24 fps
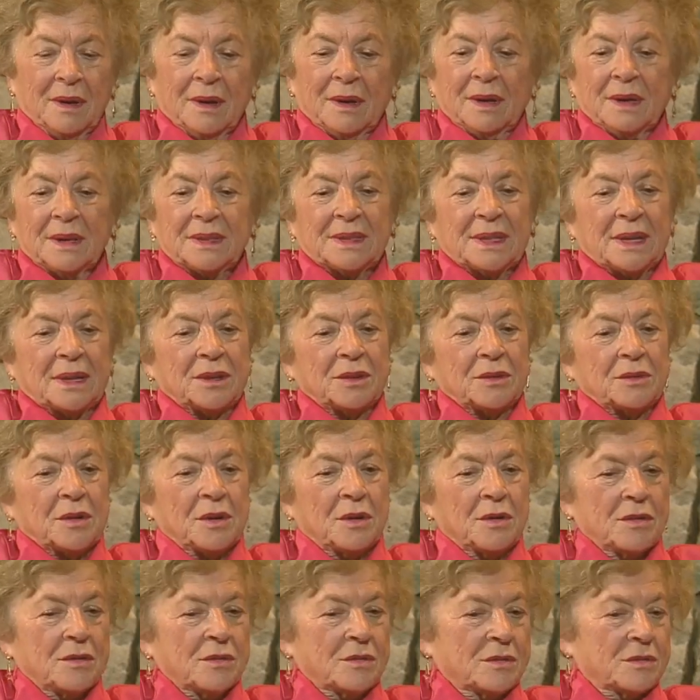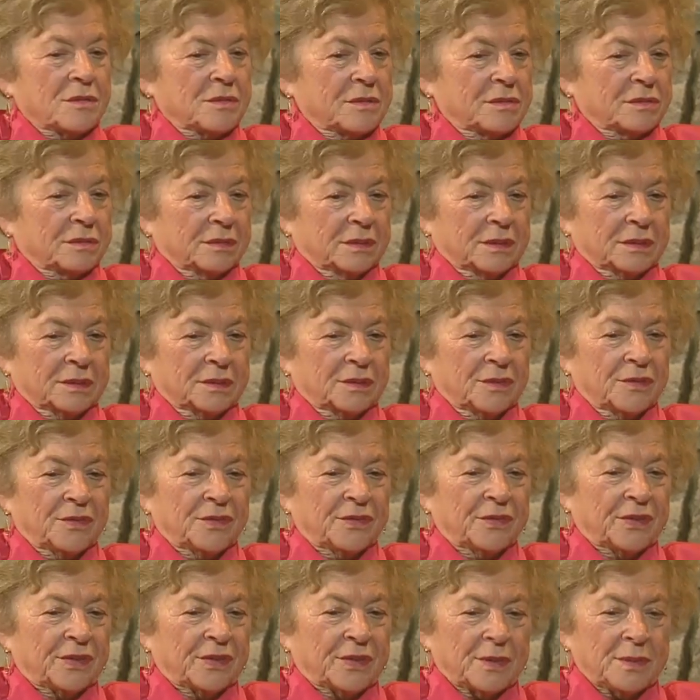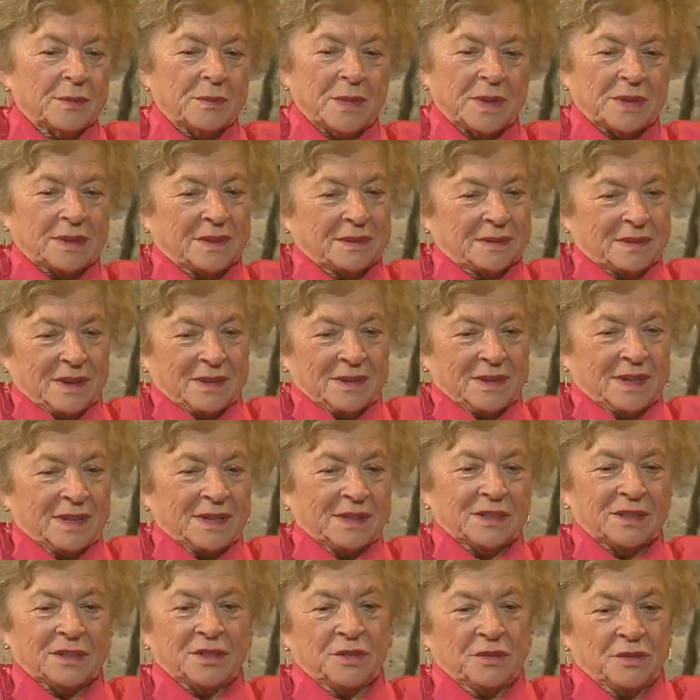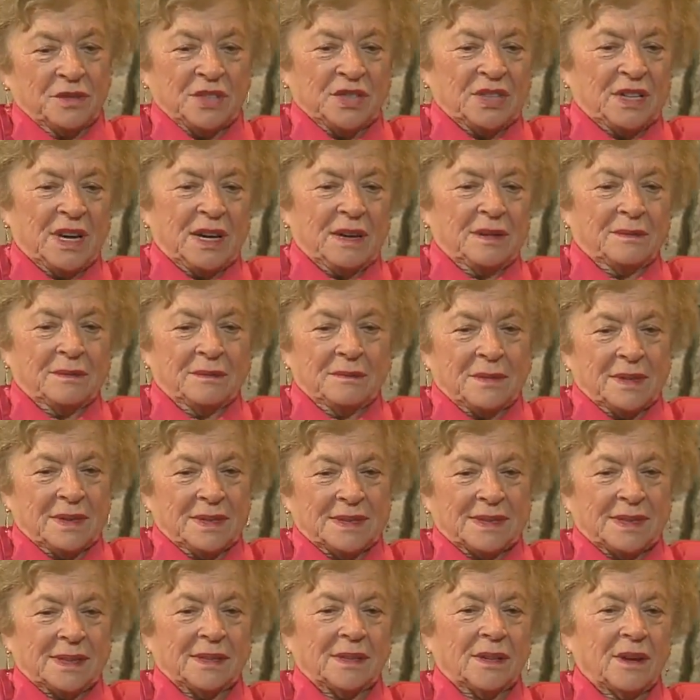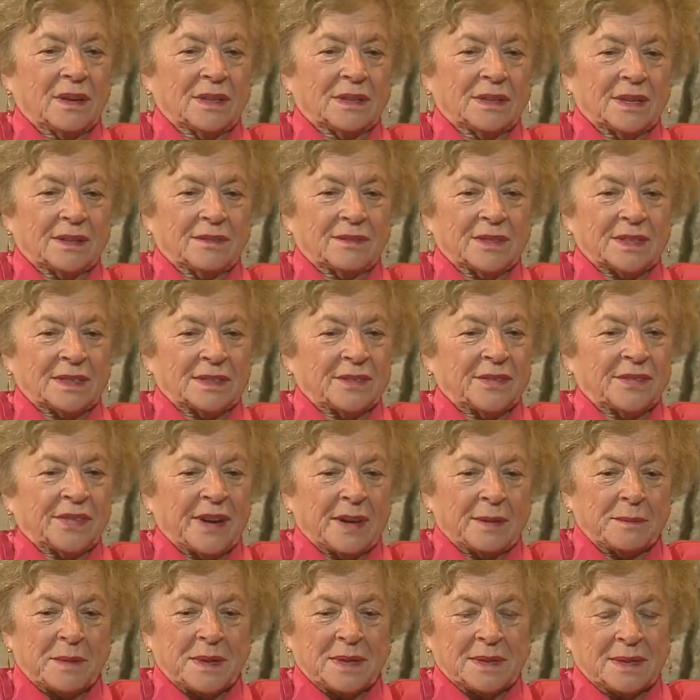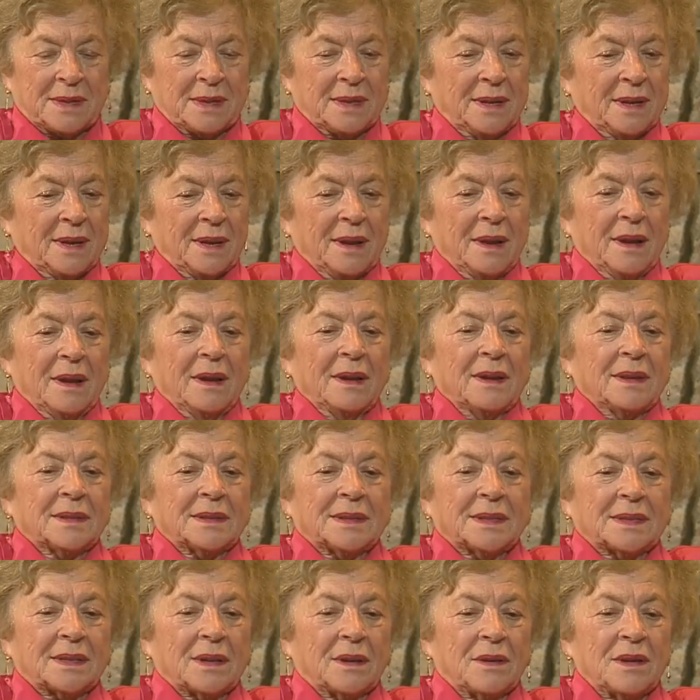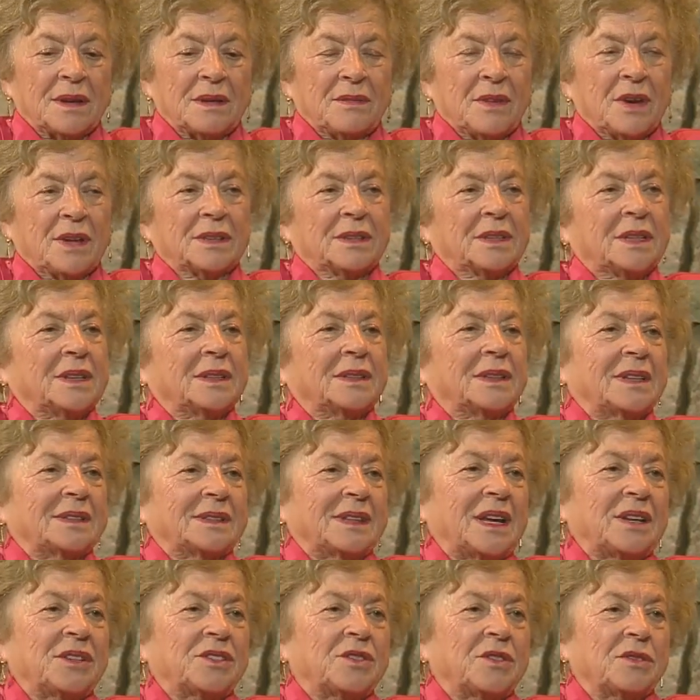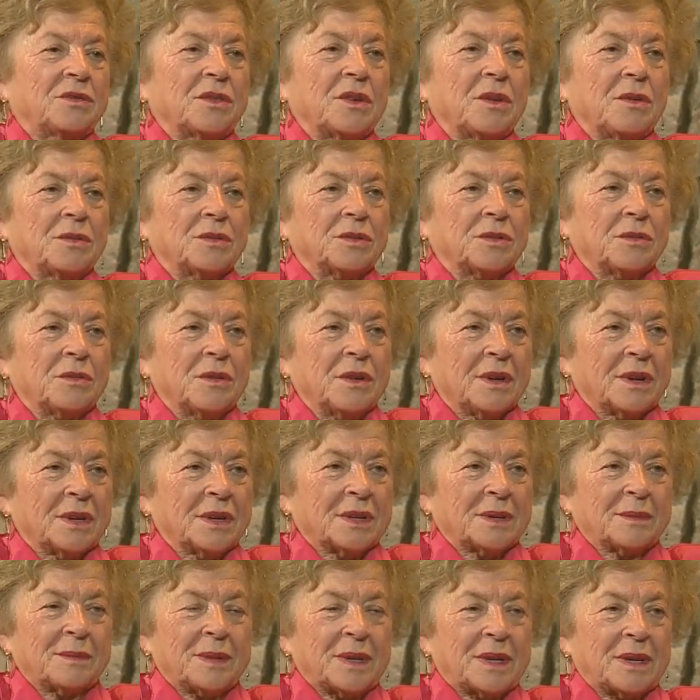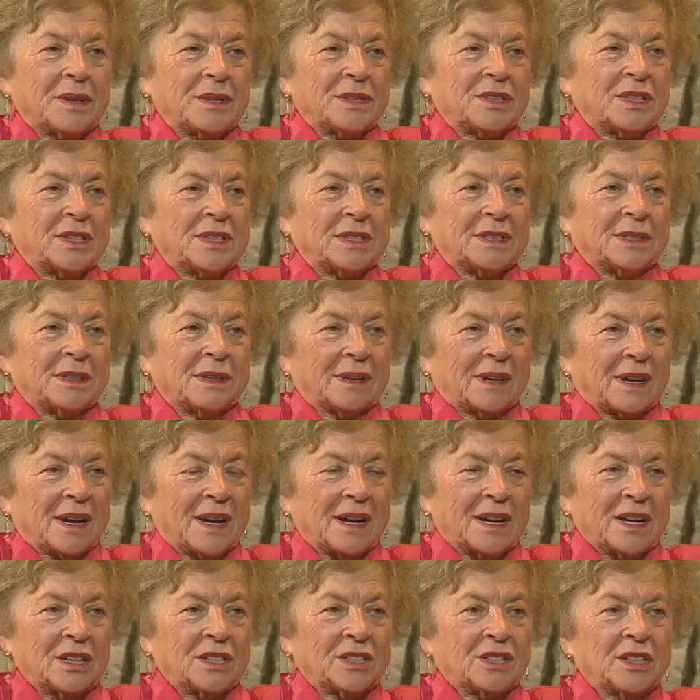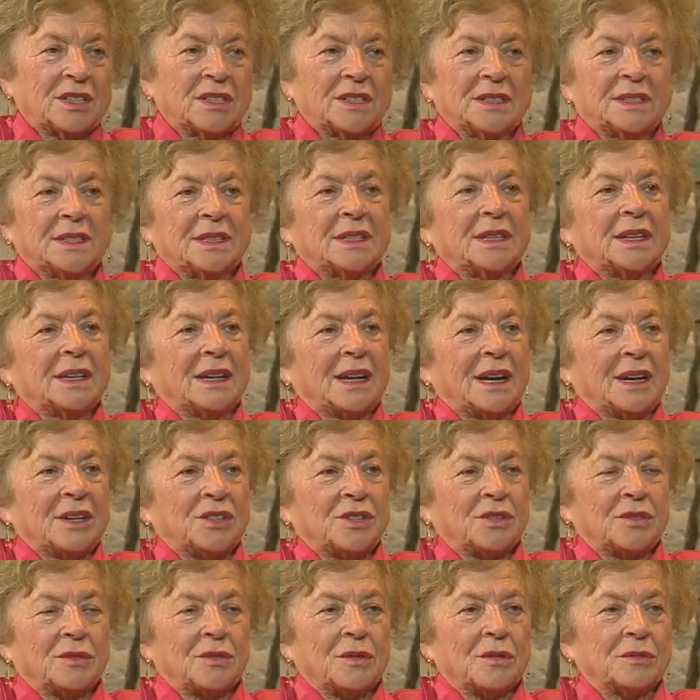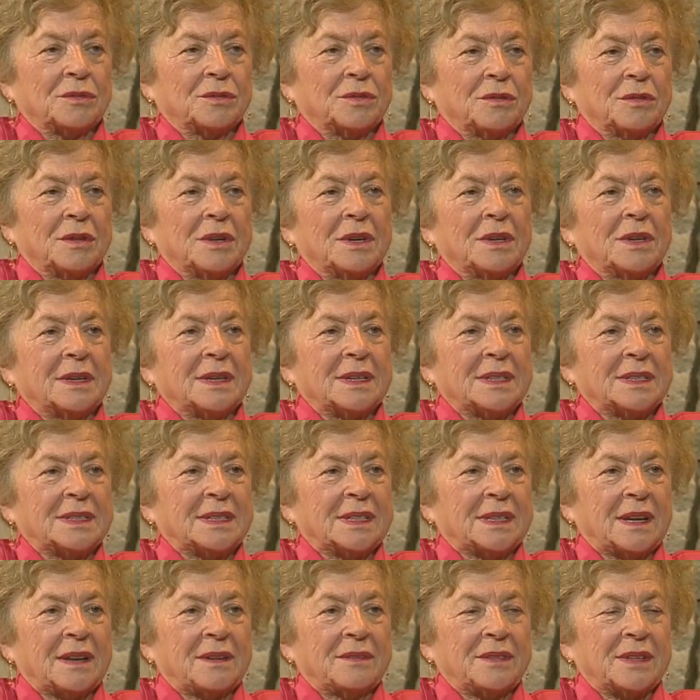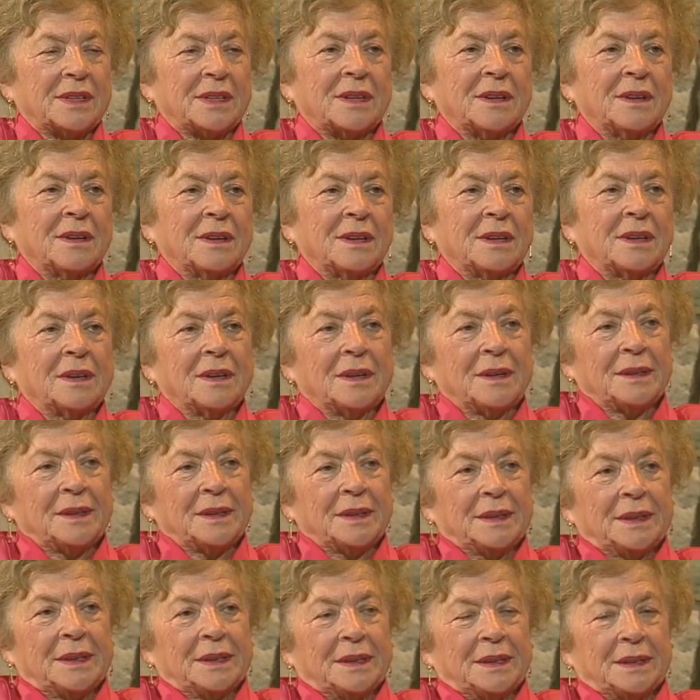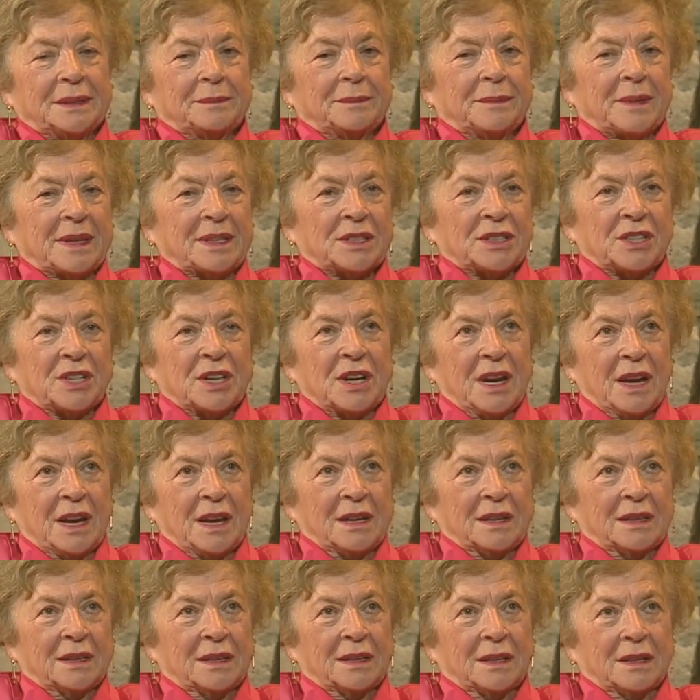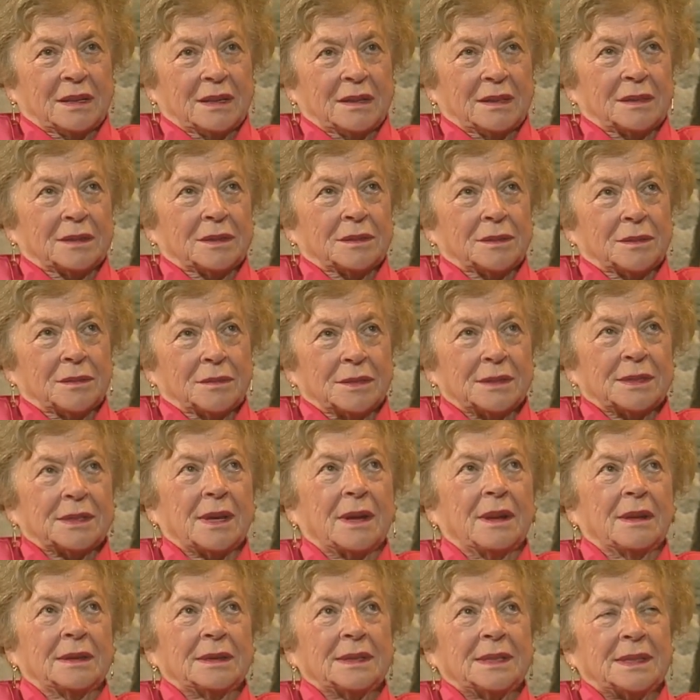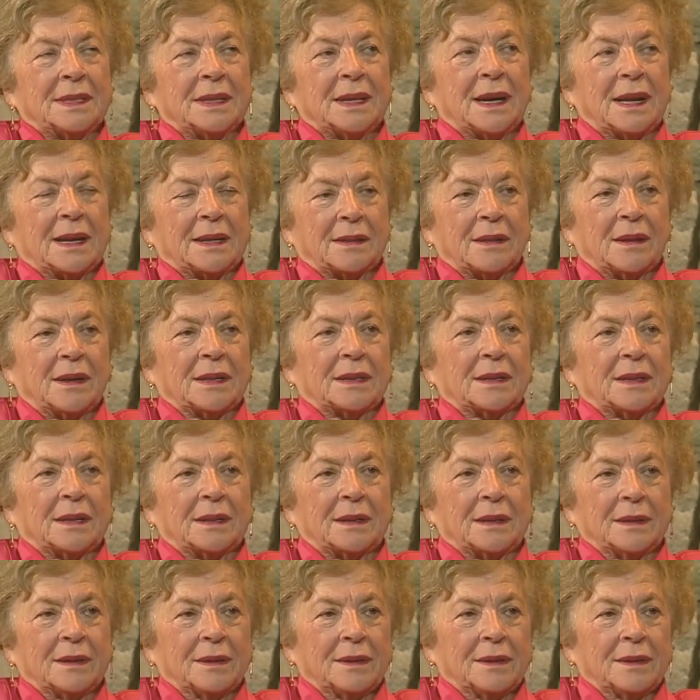He said, you go to Frumat, uh, Jewish name, his daughter was Frumat. So he wanted that I should go to her because she's religious and I should go to her and stay with her. But she had uh, two sons and a daughter.